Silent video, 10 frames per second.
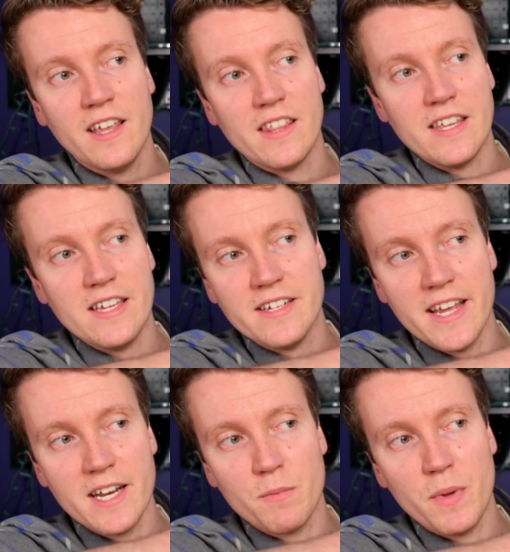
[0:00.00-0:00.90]
the
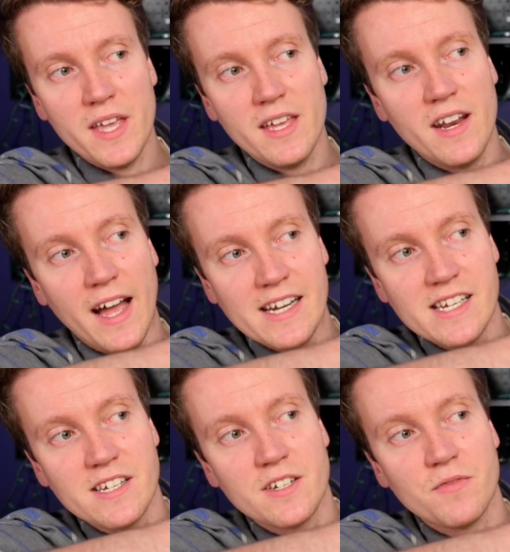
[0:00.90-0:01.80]
data pin I
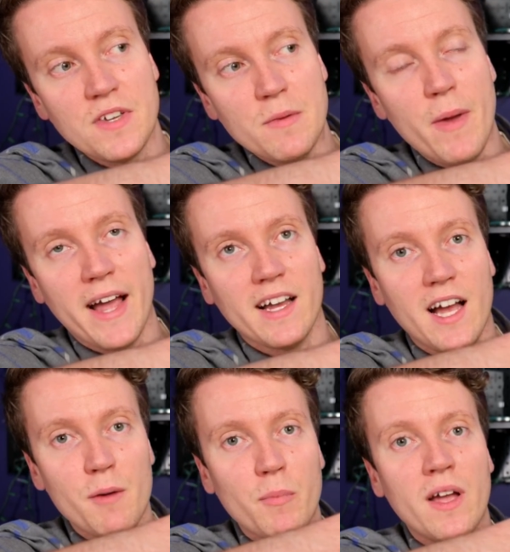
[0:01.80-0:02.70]
needed to feed back
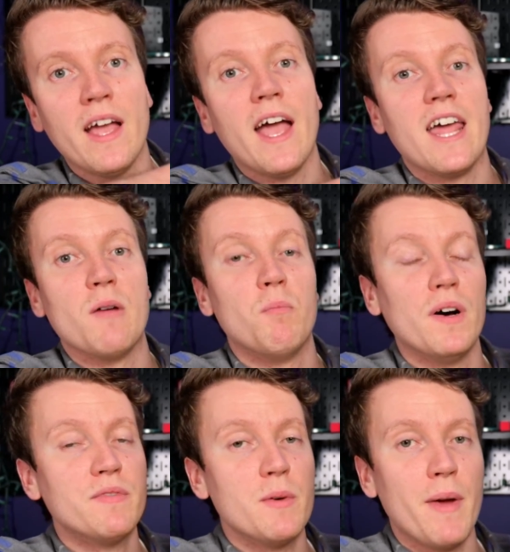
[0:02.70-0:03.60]
up and
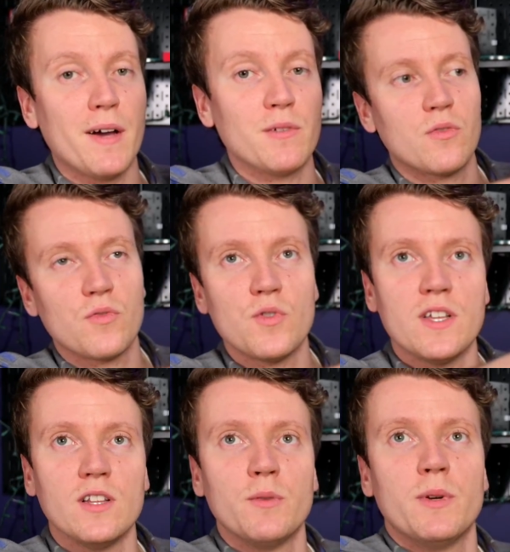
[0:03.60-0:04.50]
above the mount through the
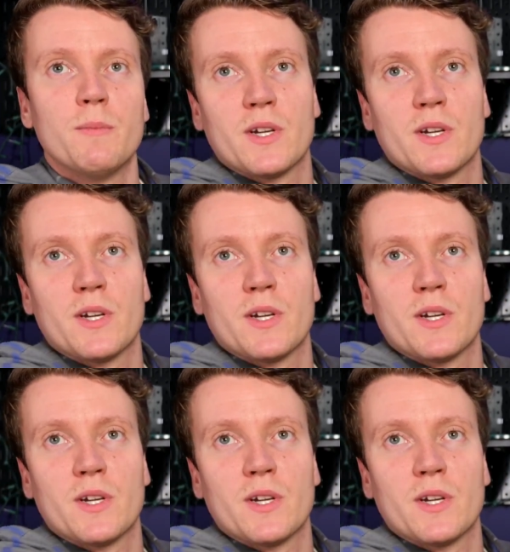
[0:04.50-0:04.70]
aluminum